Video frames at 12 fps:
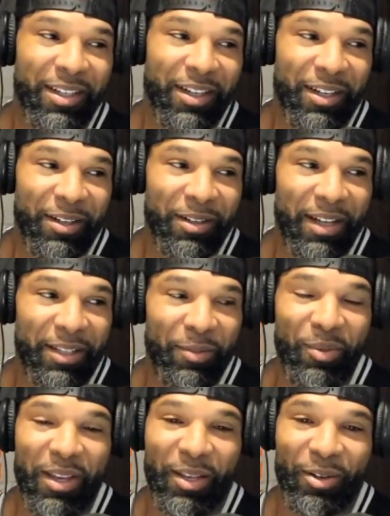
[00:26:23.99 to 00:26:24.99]
At the
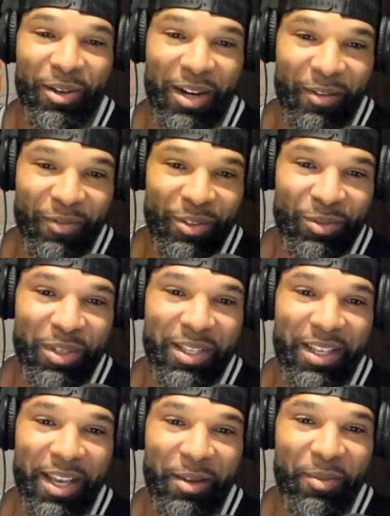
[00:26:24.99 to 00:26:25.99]
PAO conference when he
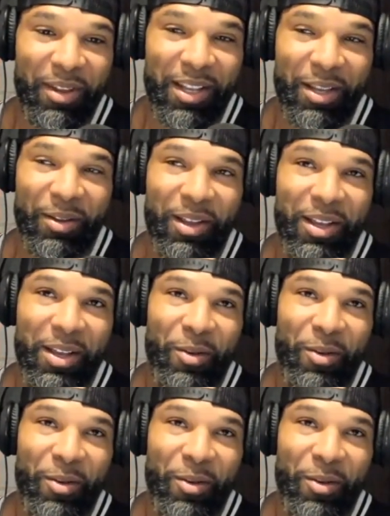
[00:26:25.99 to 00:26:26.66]
came in,